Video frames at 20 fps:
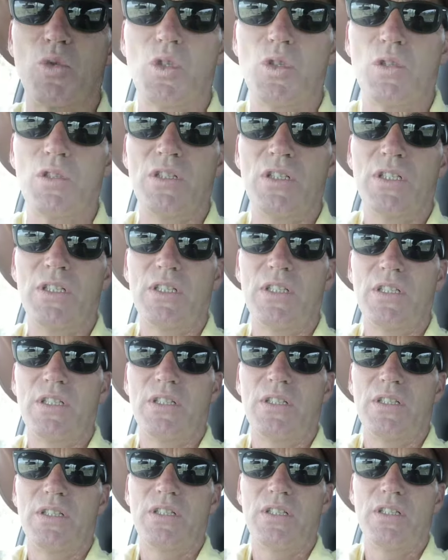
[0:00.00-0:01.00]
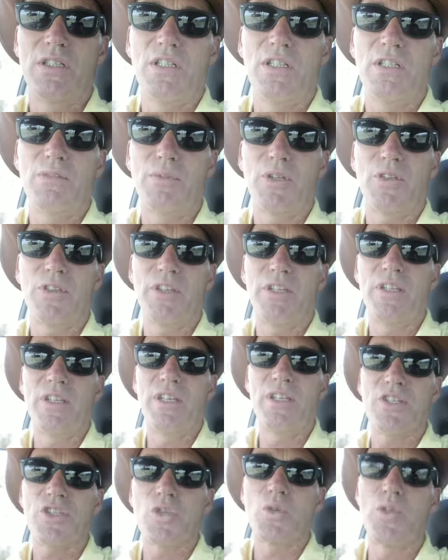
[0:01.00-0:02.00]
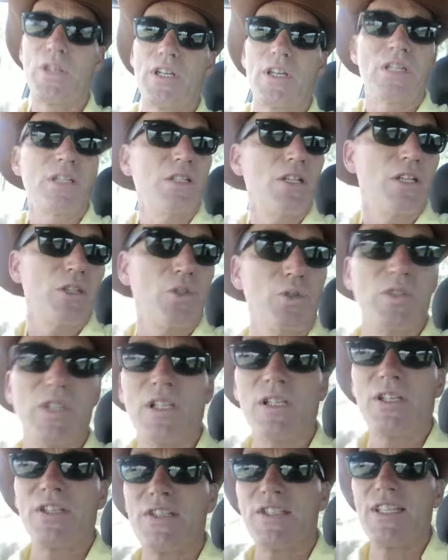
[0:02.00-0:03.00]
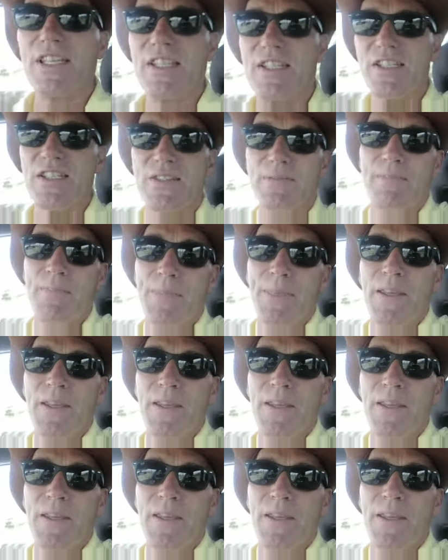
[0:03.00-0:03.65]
wall, but the story I'd like to tell is this.